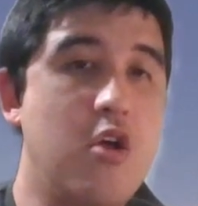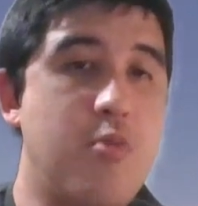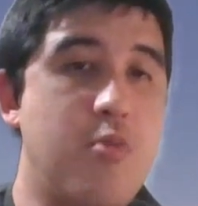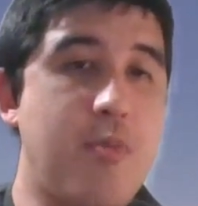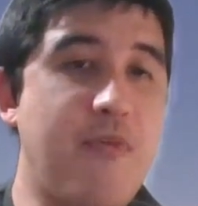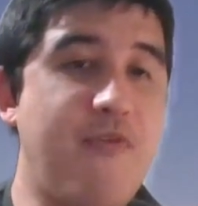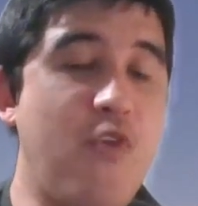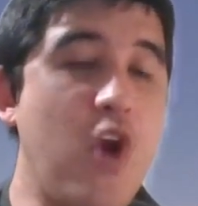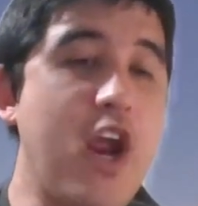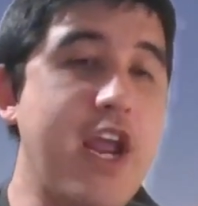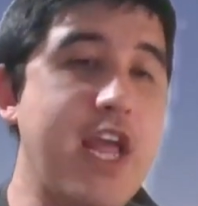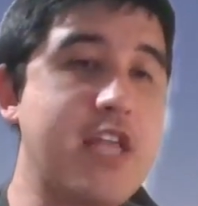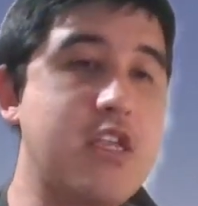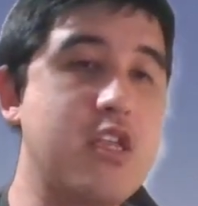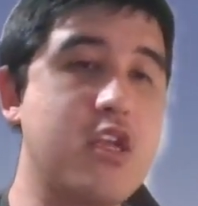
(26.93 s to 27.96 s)
But before I
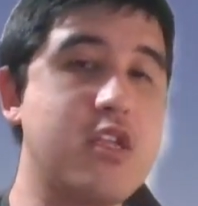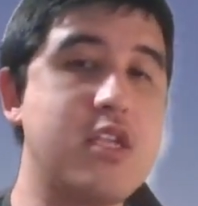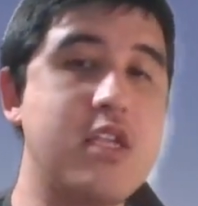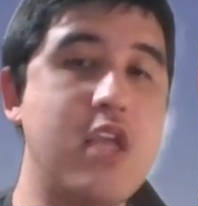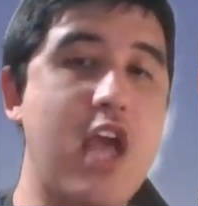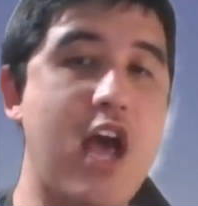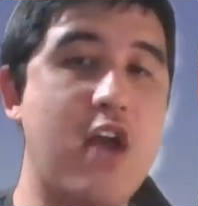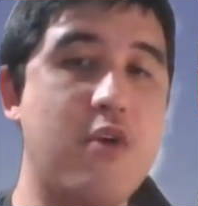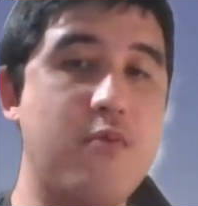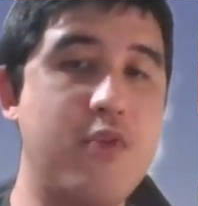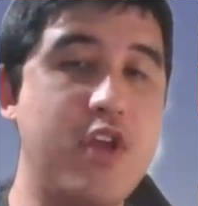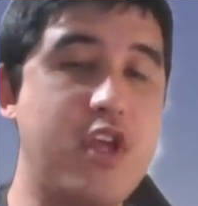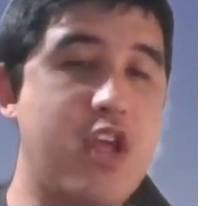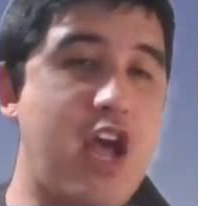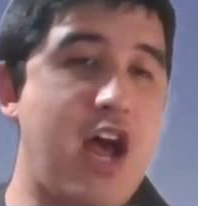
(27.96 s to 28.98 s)
get to the Seattle
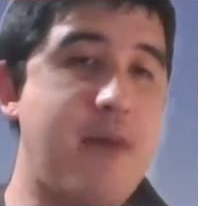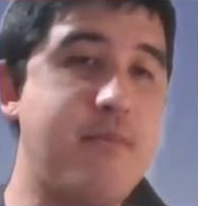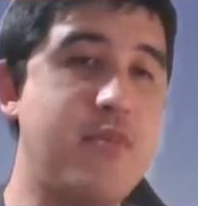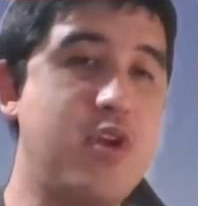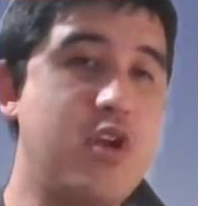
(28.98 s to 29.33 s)
recap